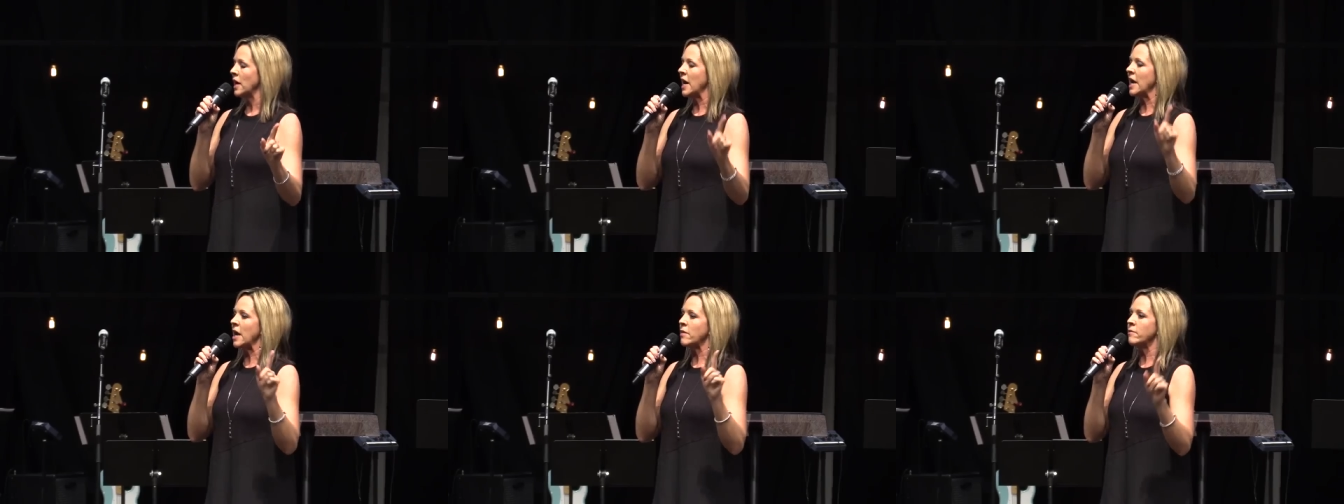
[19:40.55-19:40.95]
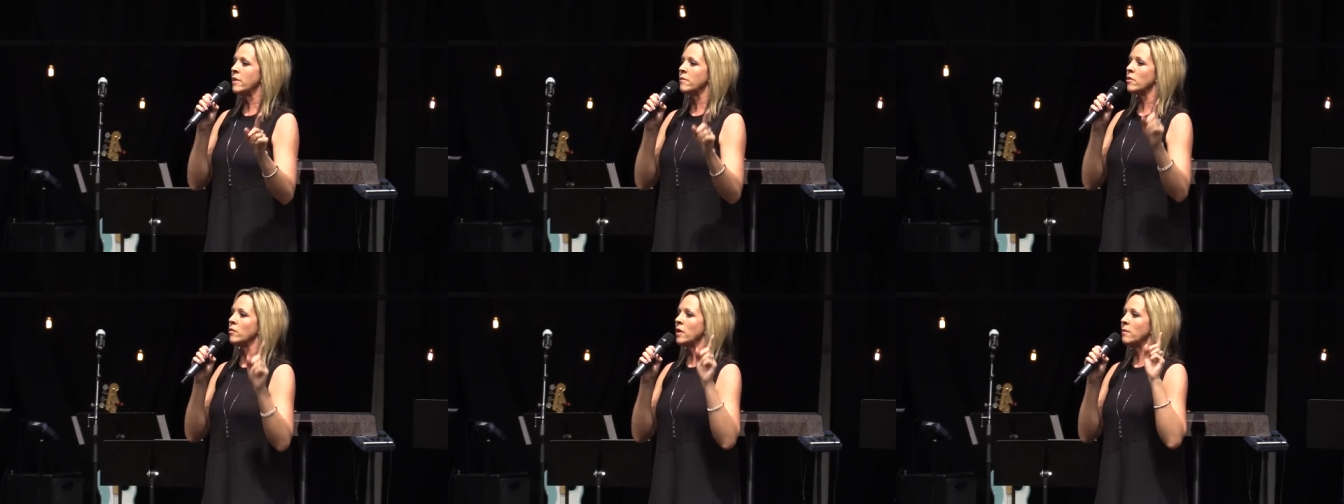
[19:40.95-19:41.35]
and I
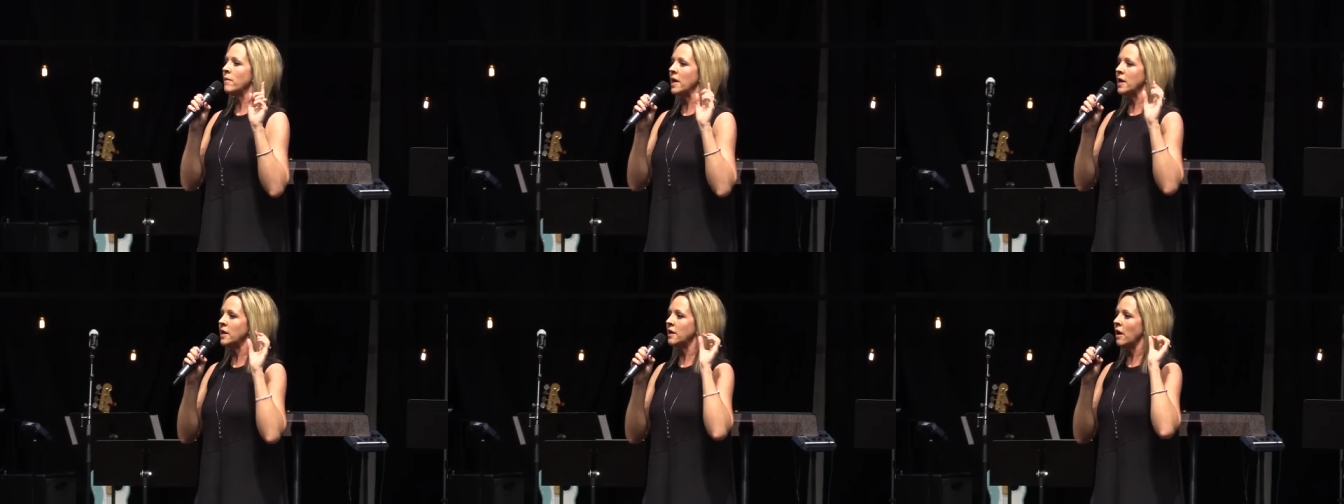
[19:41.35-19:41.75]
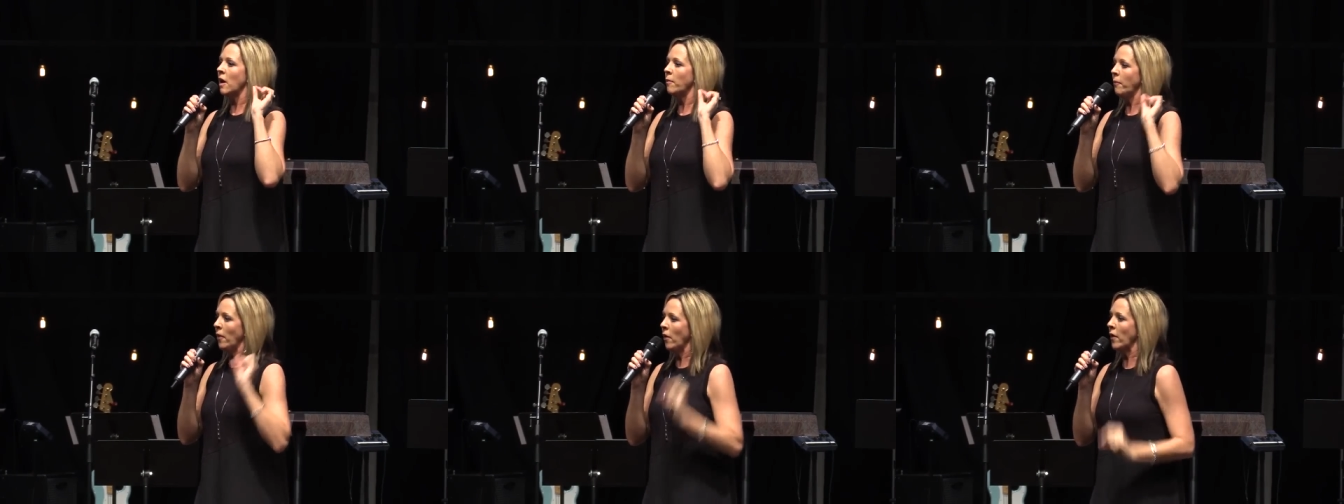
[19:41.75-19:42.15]
remember we made it
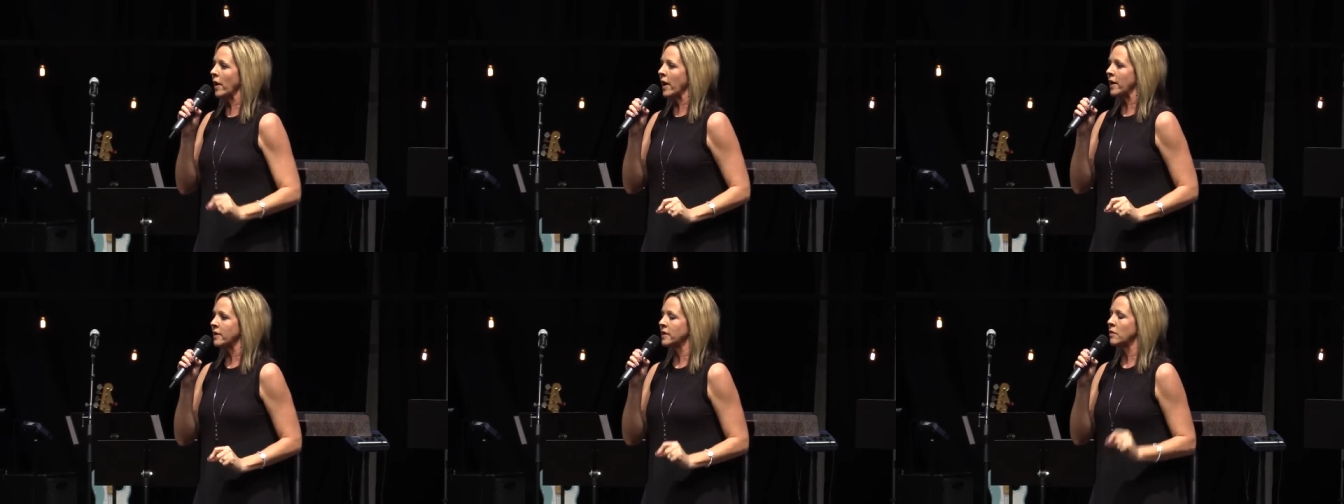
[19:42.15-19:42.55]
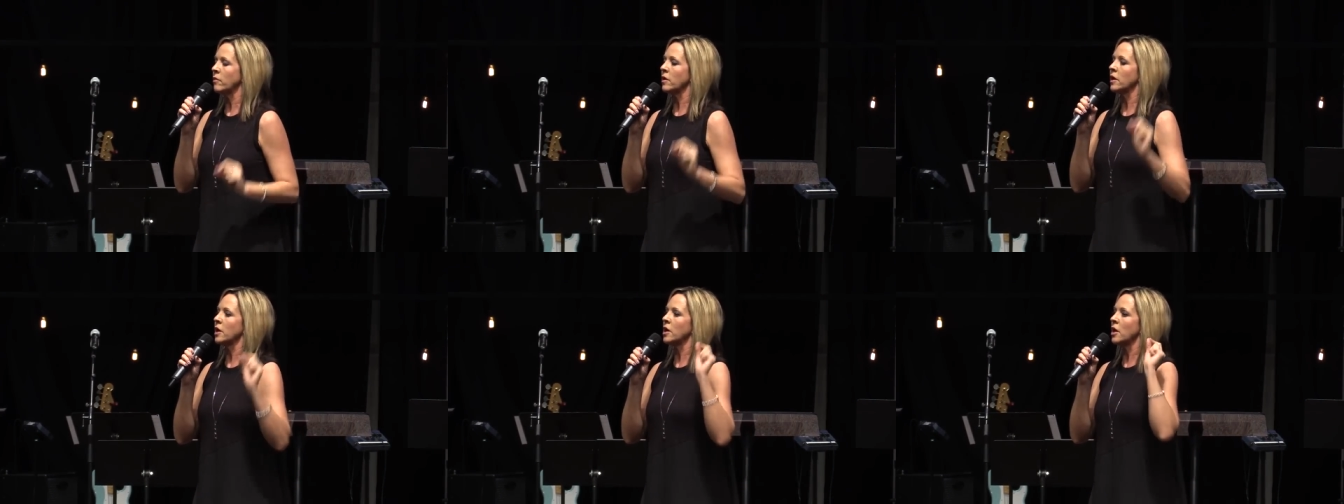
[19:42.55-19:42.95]
a point that
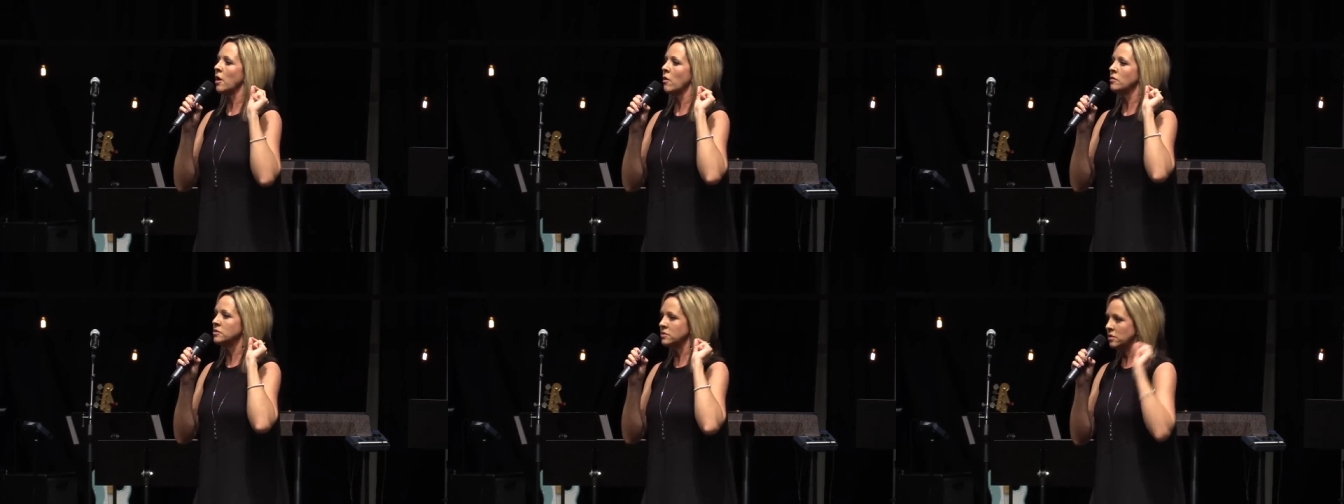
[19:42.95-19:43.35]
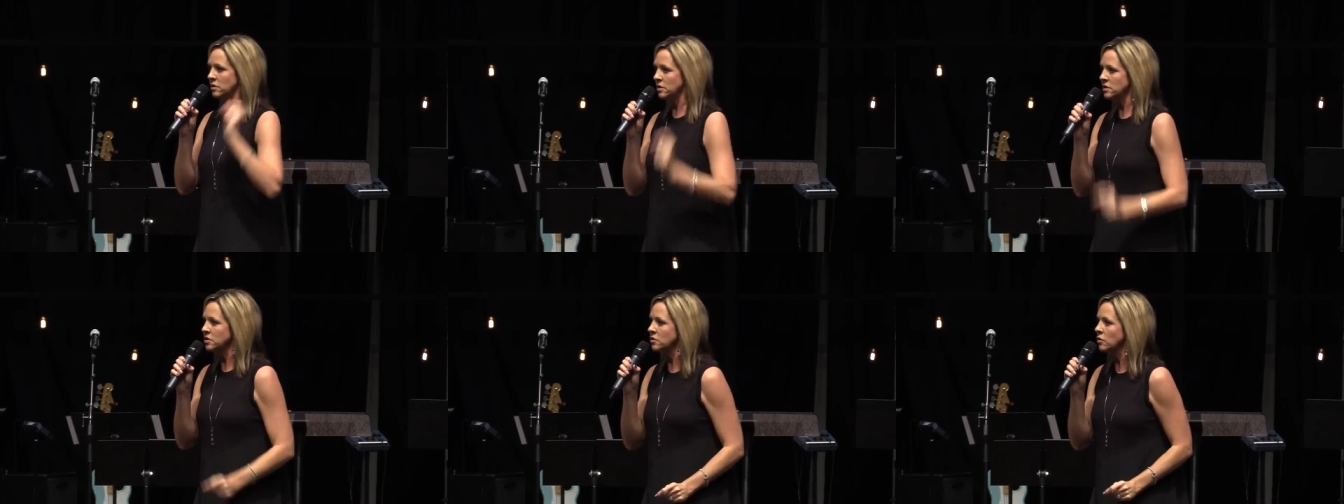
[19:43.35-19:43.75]
we we're going to go
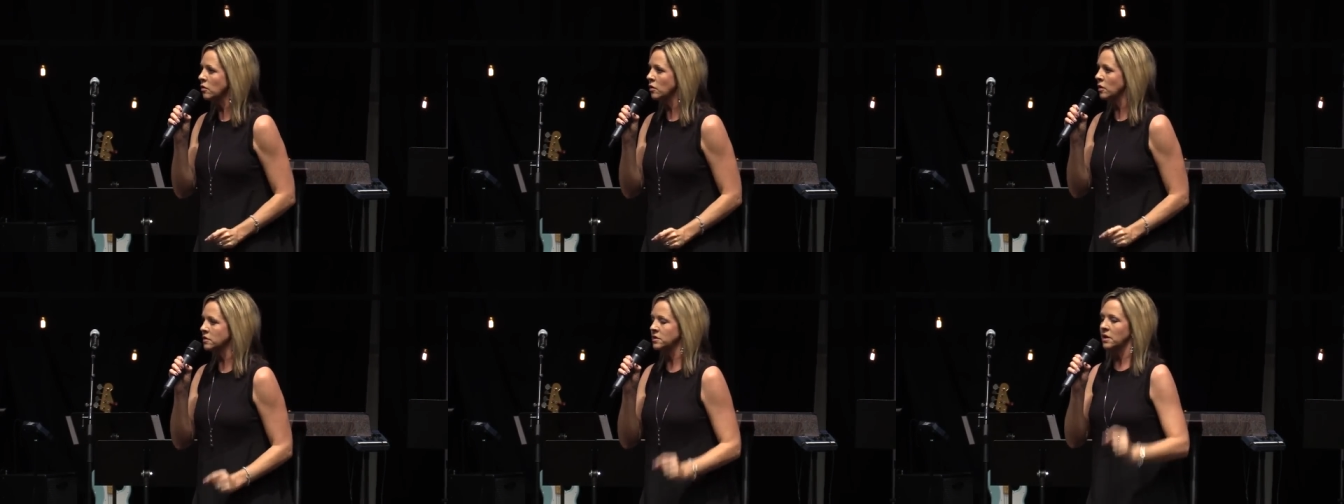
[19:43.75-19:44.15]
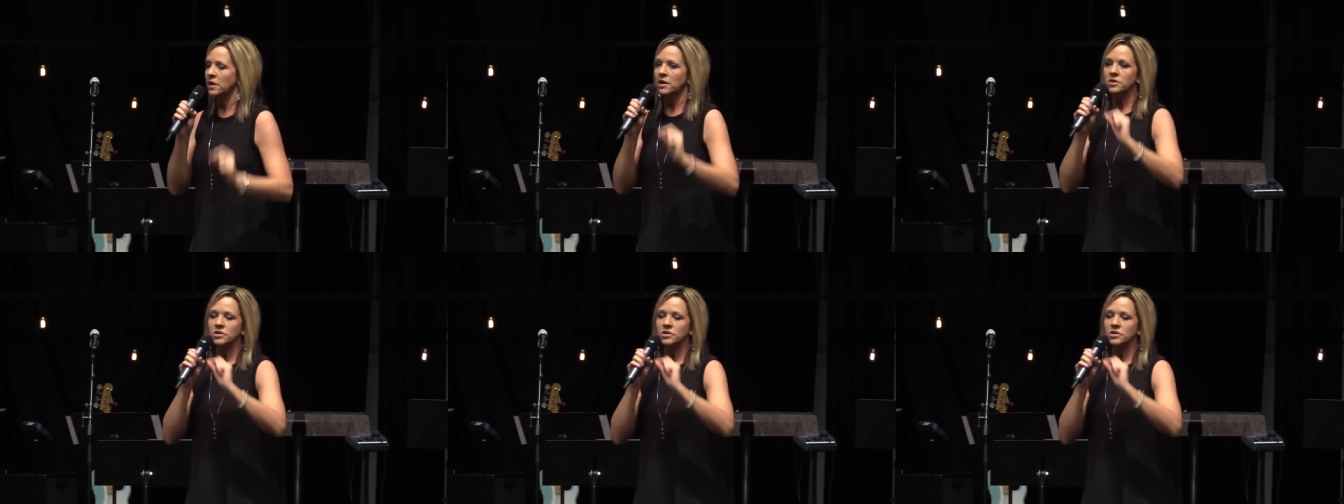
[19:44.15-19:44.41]
to the schools,